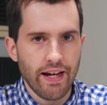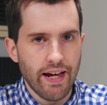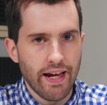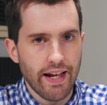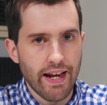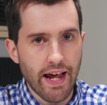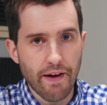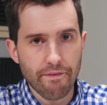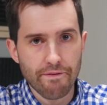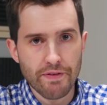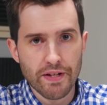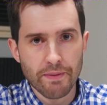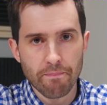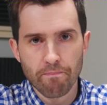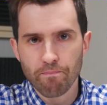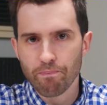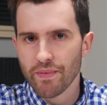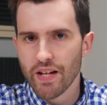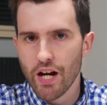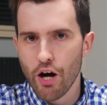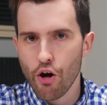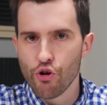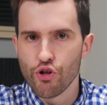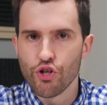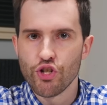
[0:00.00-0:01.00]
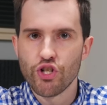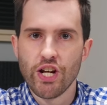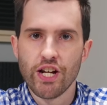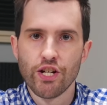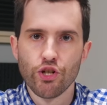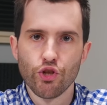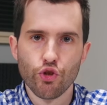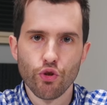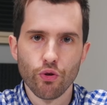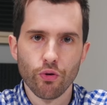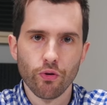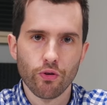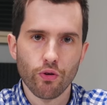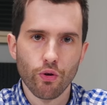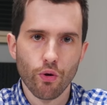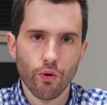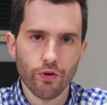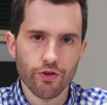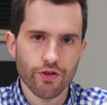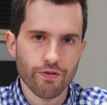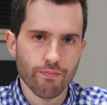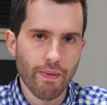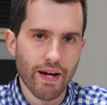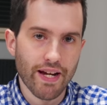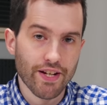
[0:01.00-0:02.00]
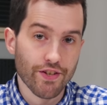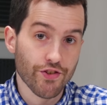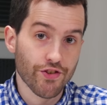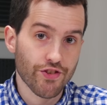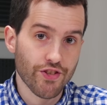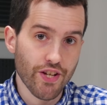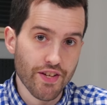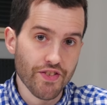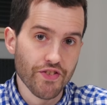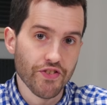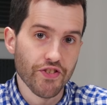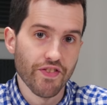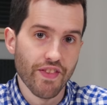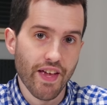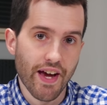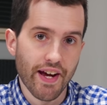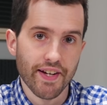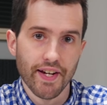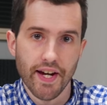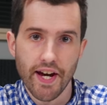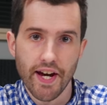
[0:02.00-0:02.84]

and having current-gen dual cores makes sense in that